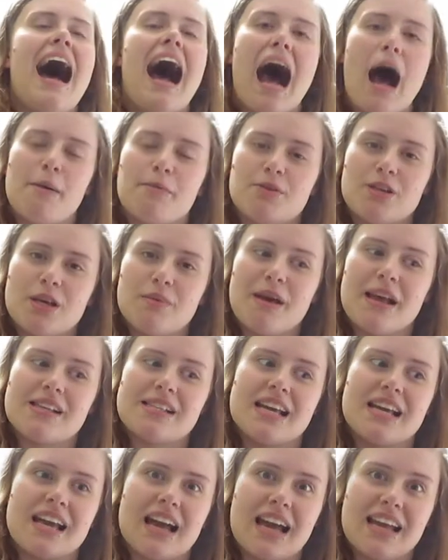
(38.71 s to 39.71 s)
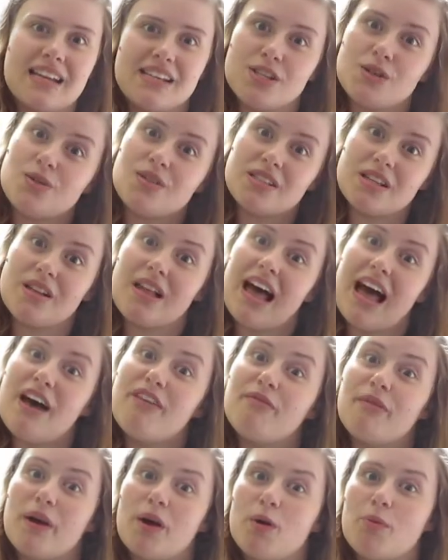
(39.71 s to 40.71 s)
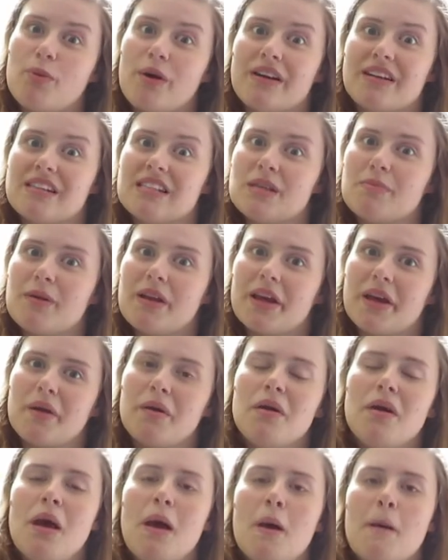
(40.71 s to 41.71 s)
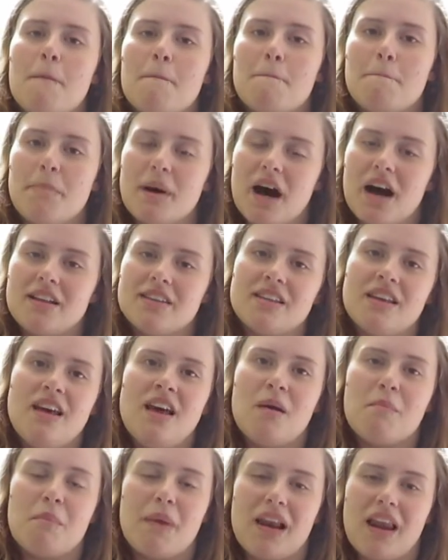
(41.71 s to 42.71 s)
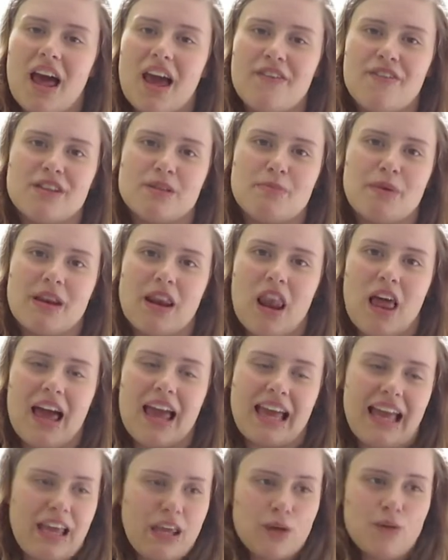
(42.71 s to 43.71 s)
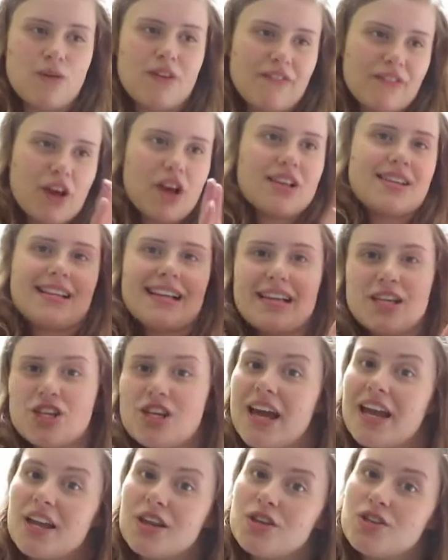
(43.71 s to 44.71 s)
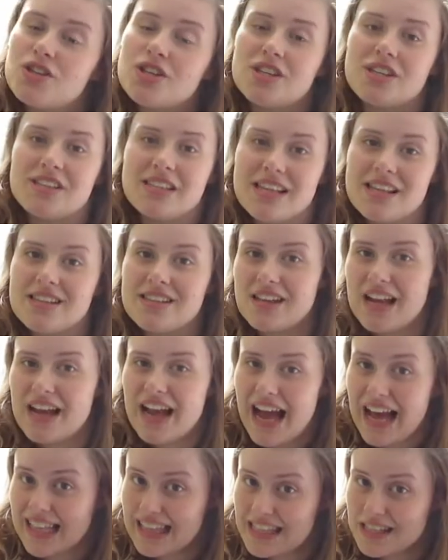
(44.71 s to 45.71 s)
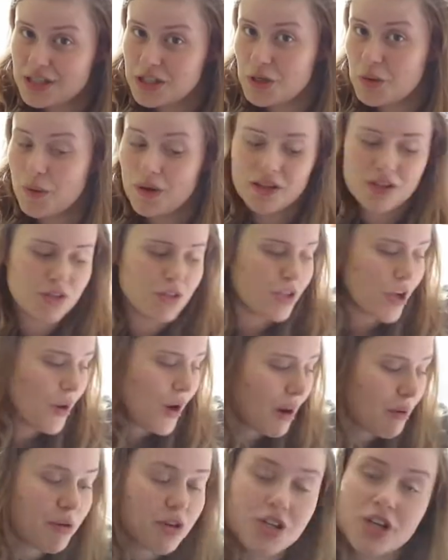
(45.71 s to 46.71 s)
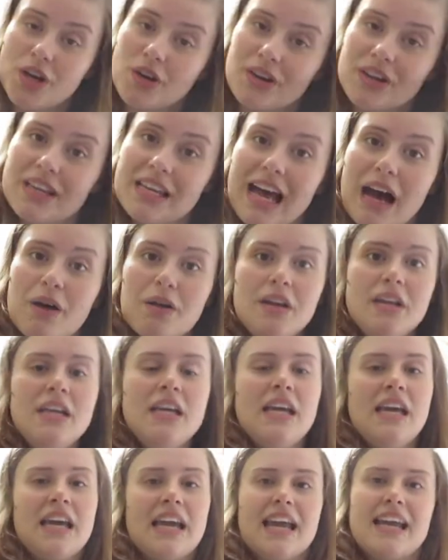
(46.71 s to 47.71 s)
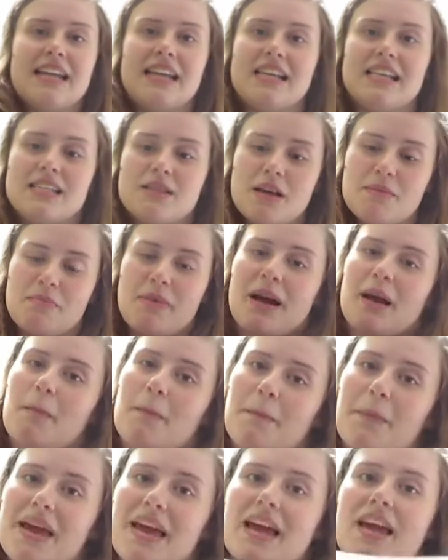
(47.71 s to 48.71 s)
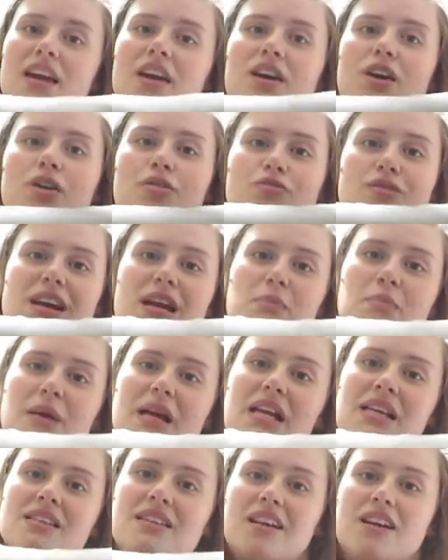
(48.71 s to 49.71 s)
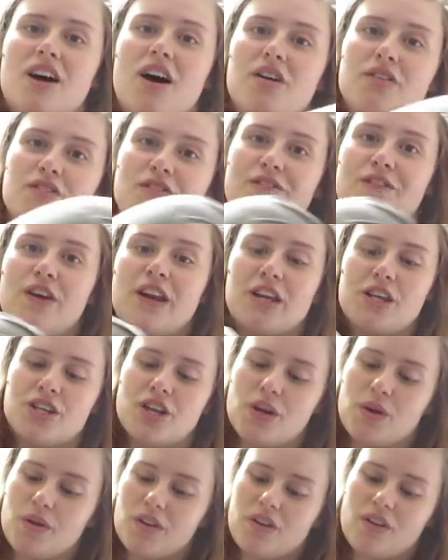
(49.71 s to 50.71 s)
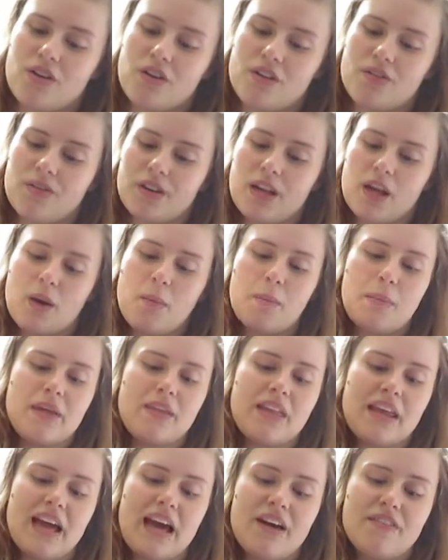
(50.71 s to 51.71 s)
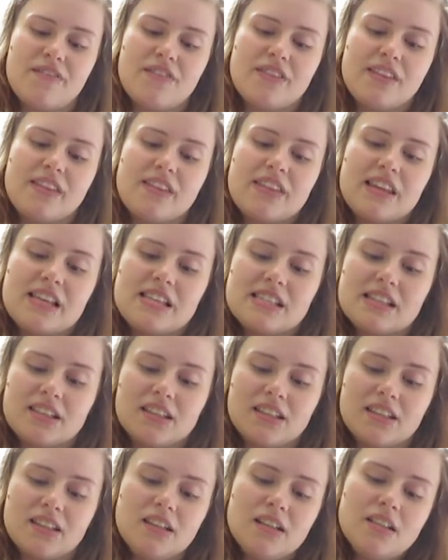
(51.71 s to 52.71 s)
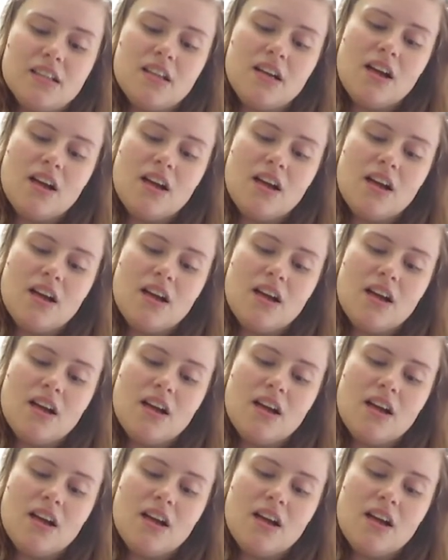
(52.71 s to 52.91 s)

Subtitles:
Absolutely amazing. I do still have my old pregnancy pillow, but my life has been like universally changed since I had this new one. So I will show you it now. It is my big grey beast. I can't fully show you on the video, but they have these little